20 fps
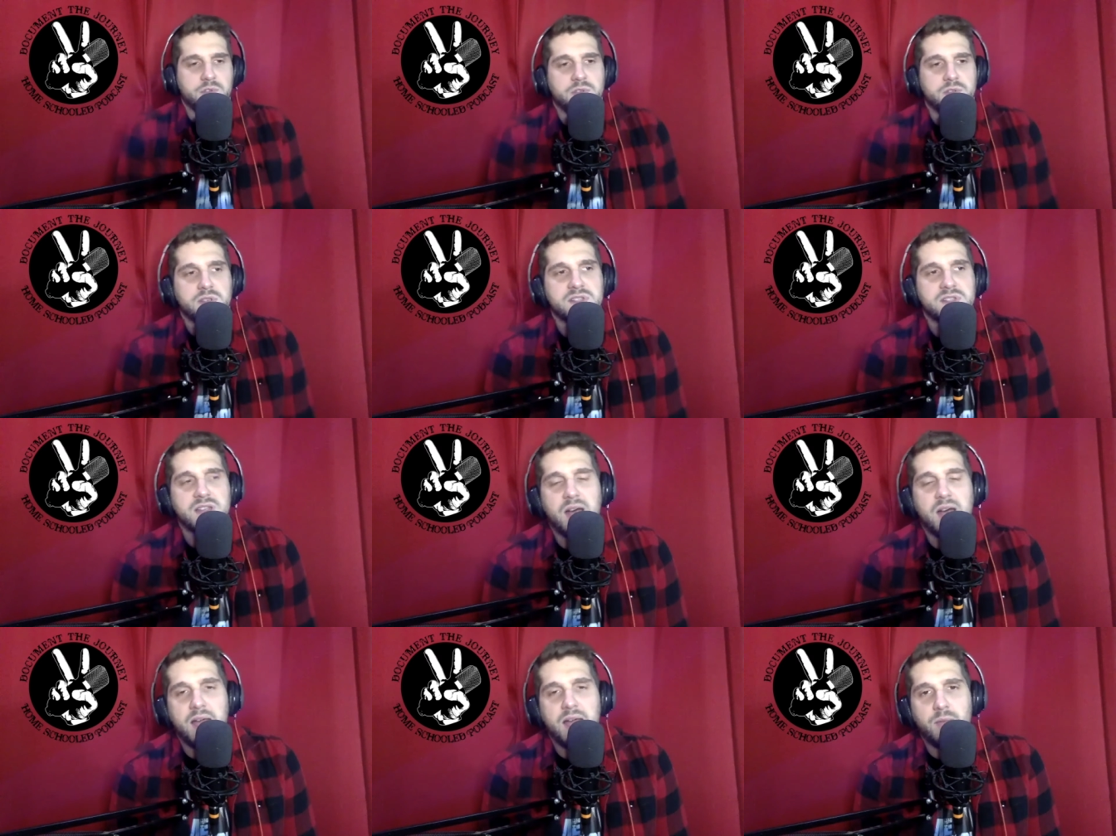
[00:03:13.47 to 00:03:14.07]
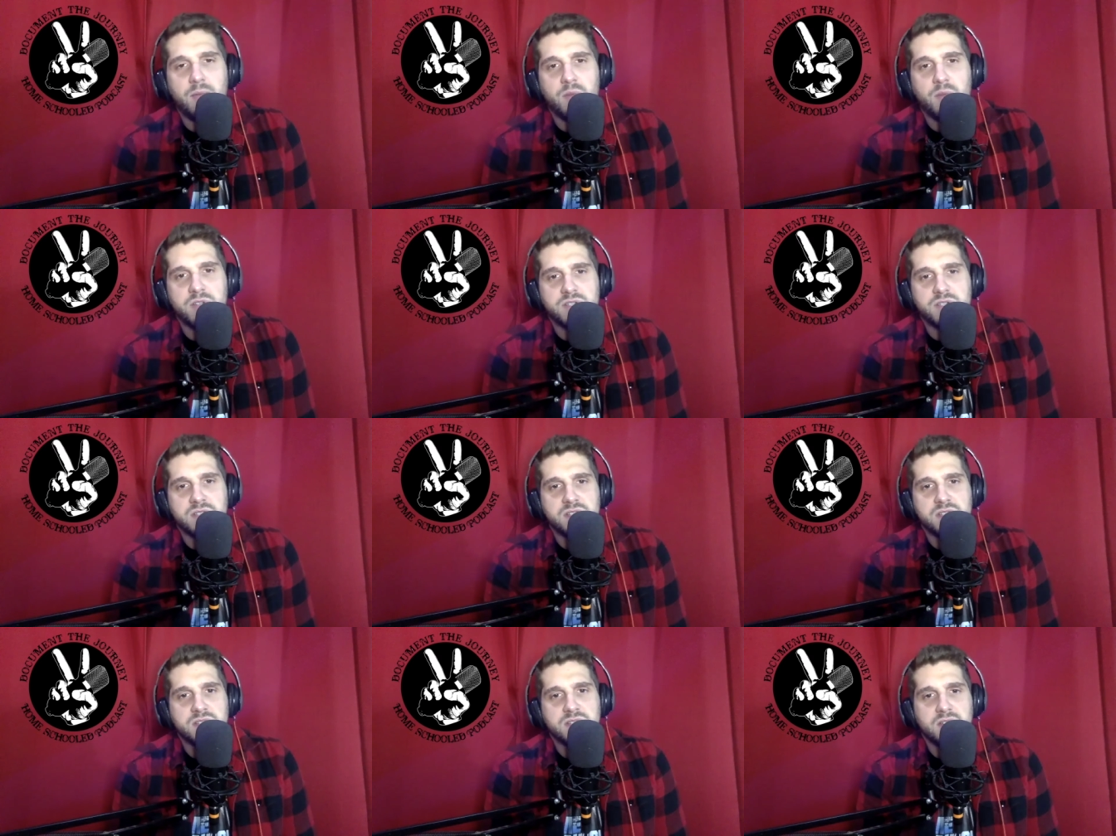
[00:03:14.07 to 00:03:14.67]
design,
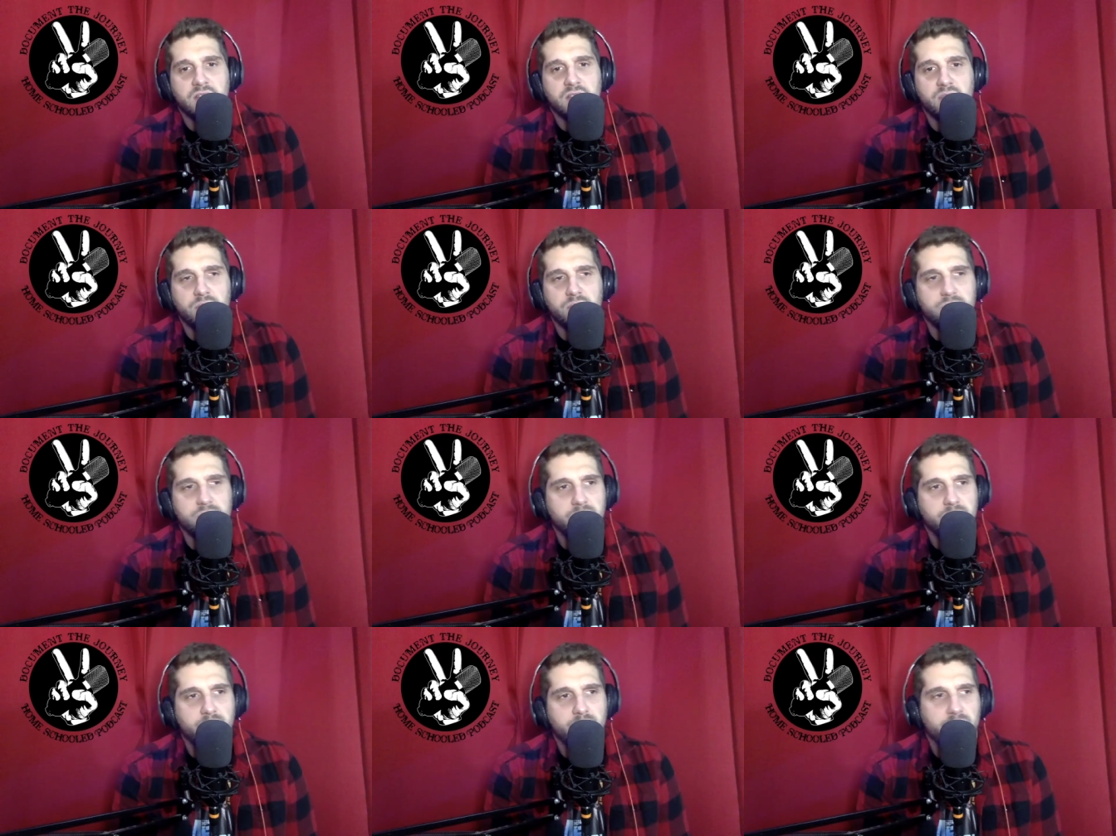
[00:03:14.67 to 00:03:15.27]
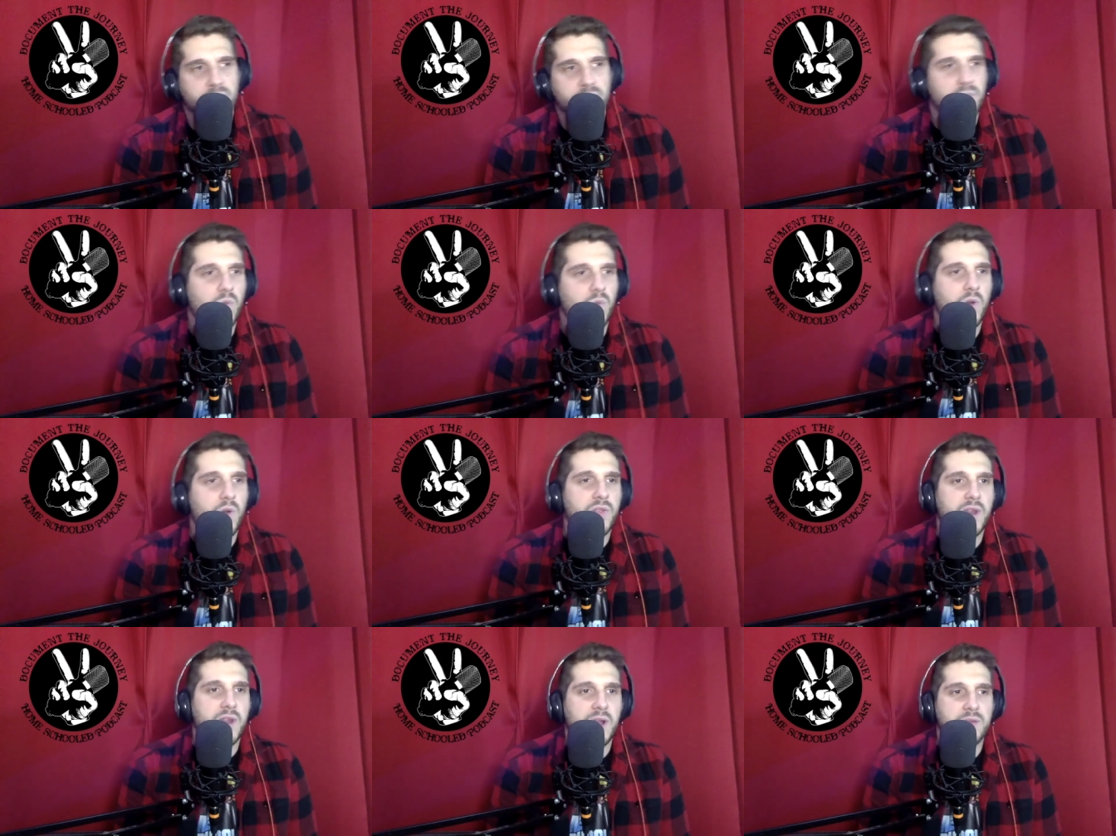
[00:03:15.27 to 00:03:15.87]
which is another
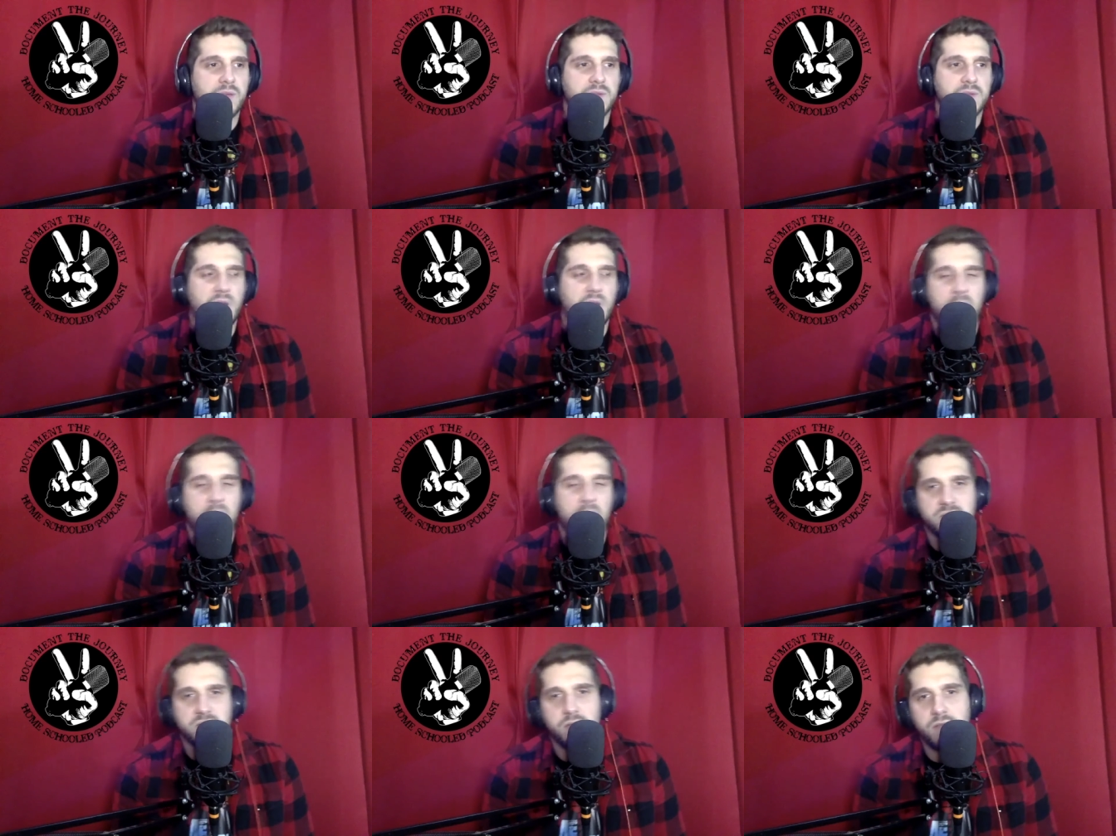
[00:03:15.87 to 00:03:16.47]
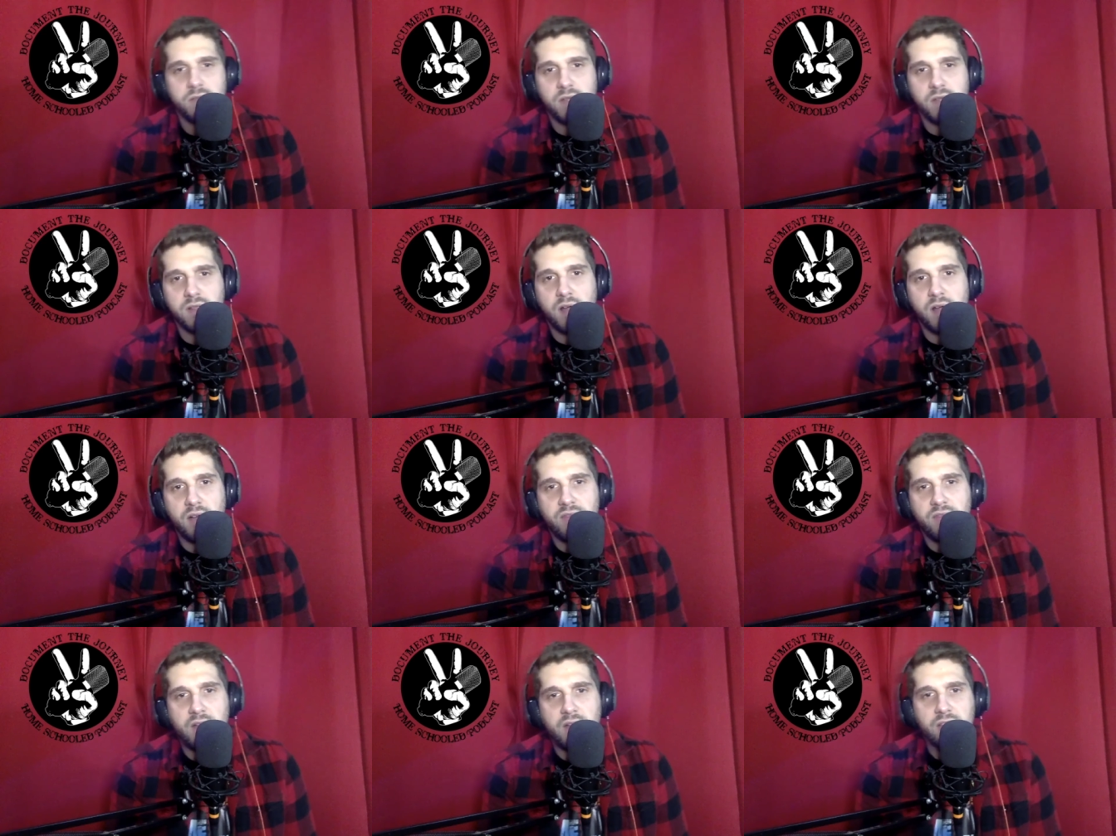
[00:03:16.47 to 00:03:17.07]
one that I absolutely
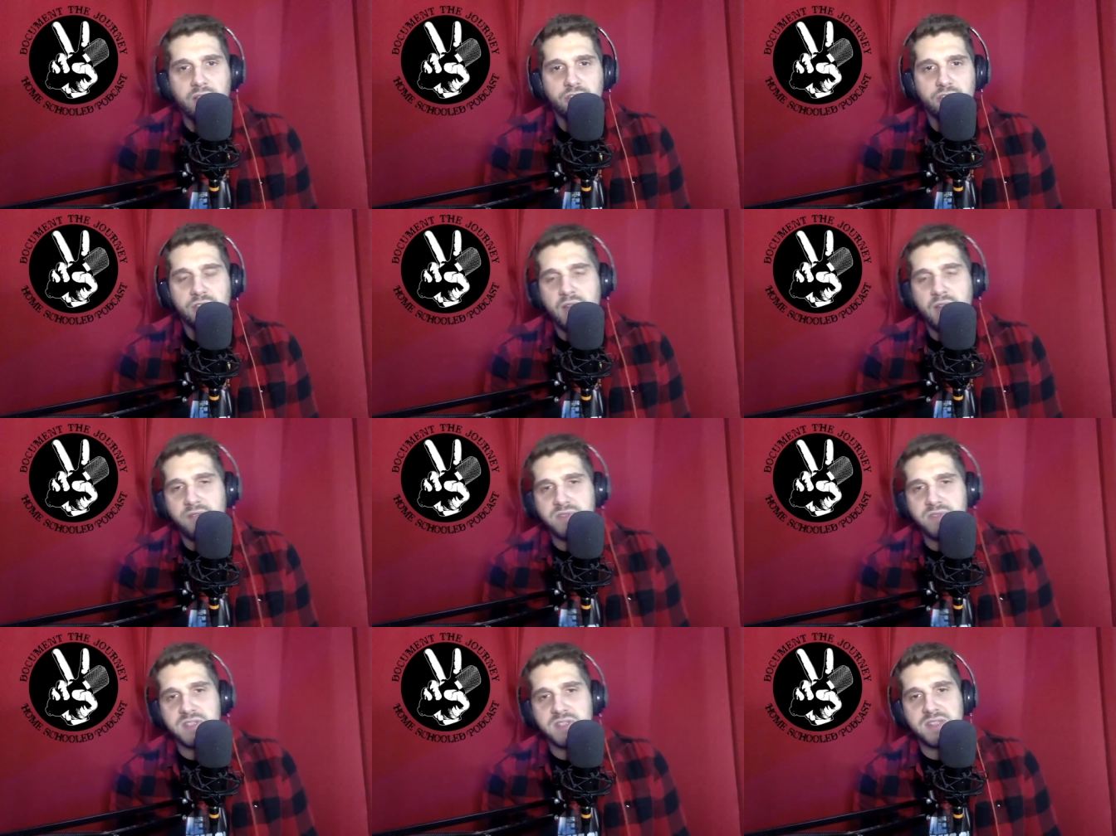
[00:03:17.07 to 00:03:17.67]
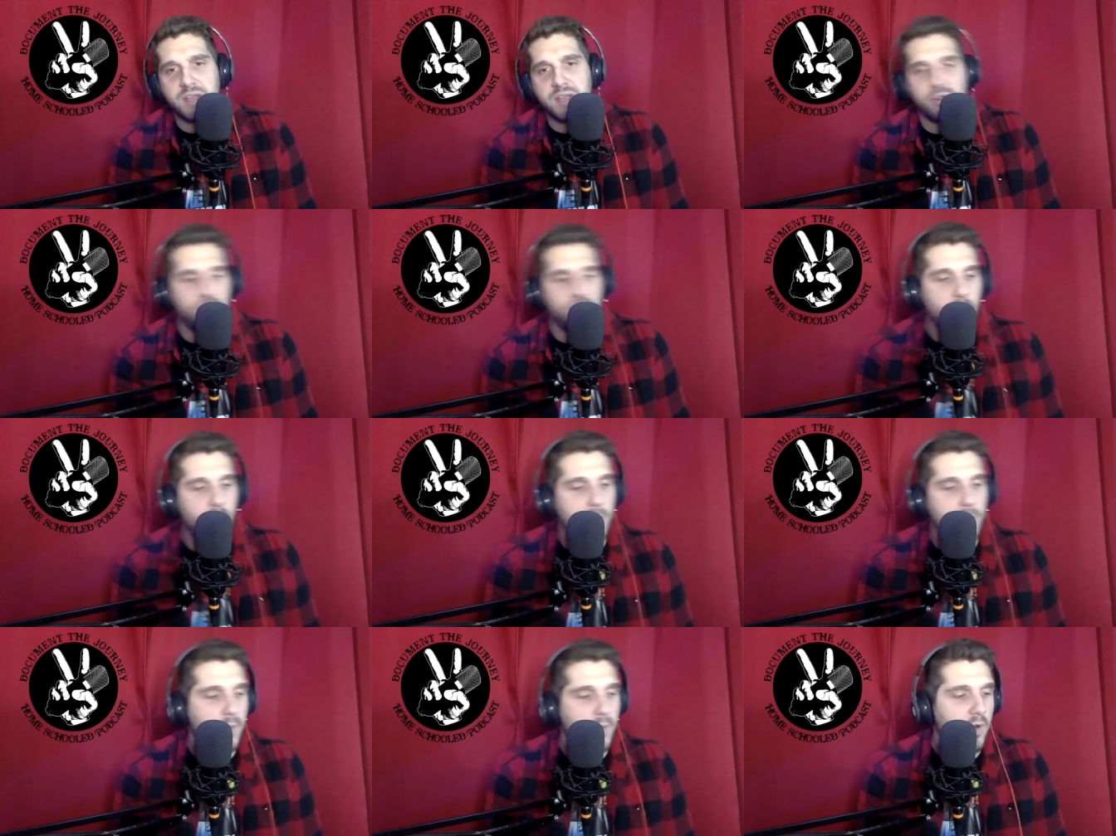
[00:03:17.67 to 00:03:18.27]
love. I literally have the sticker
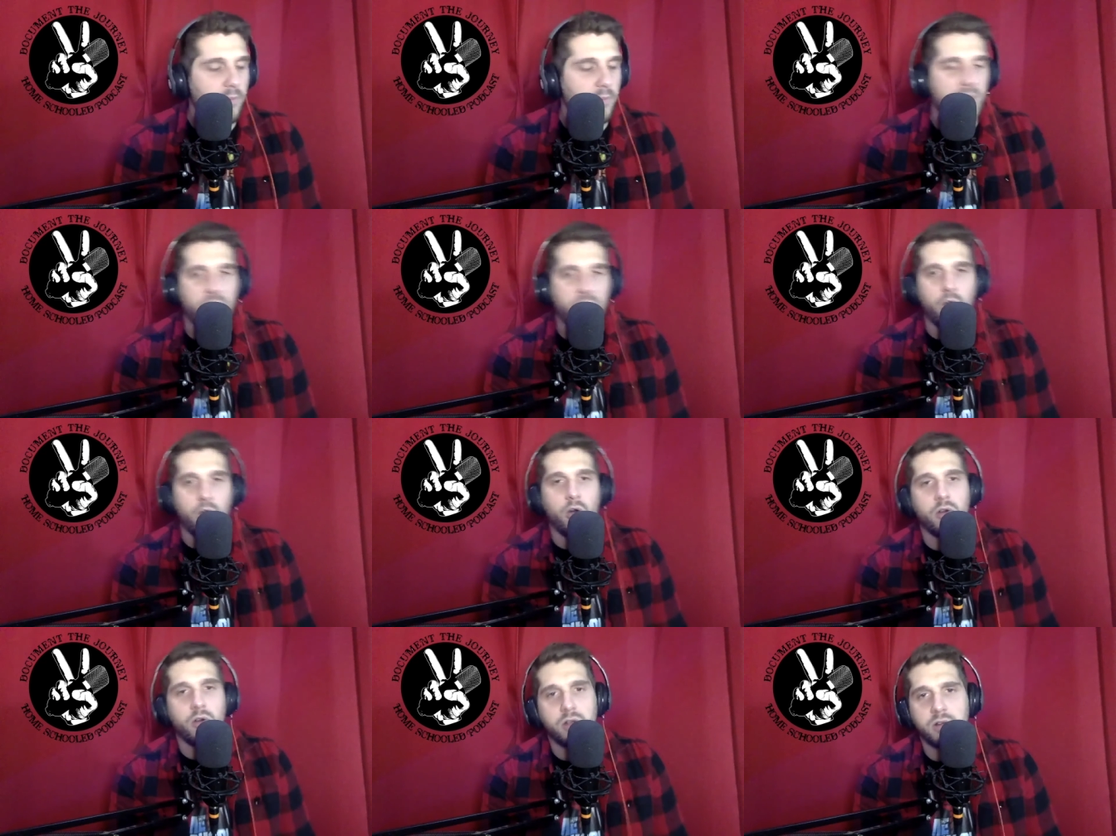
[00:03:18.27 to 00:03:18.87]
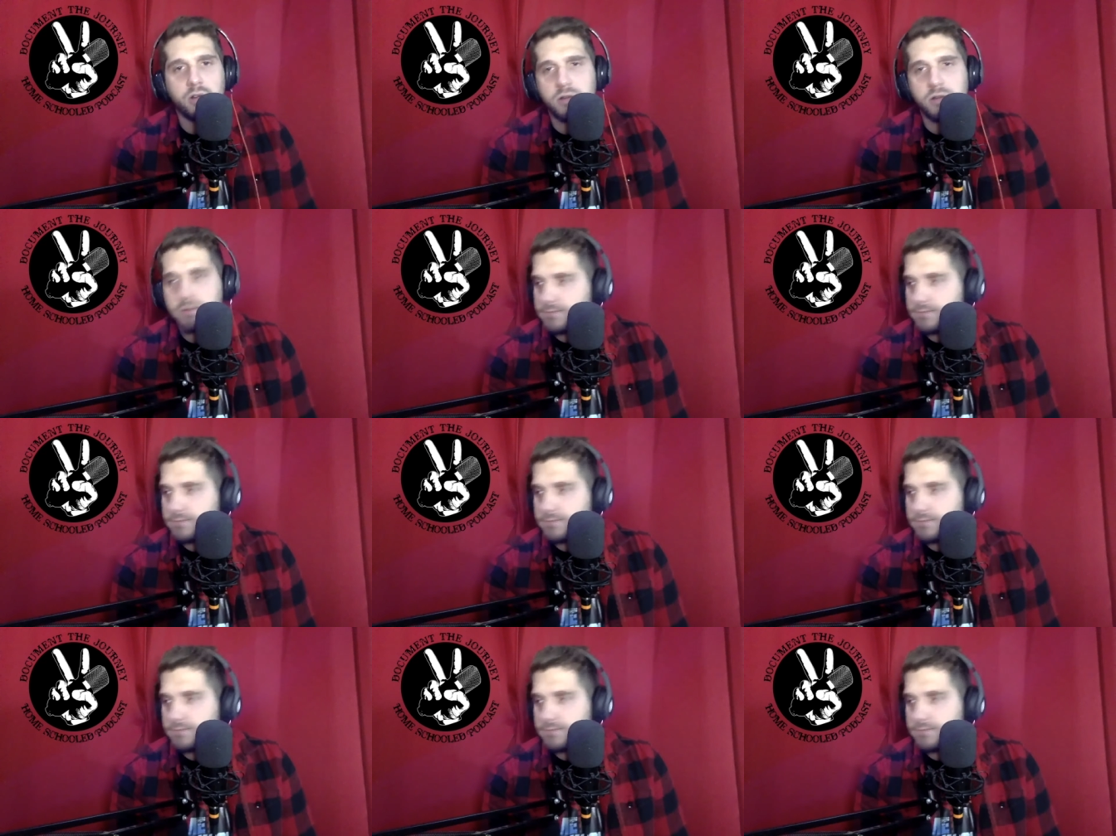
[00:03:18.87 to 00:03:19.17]
on my car.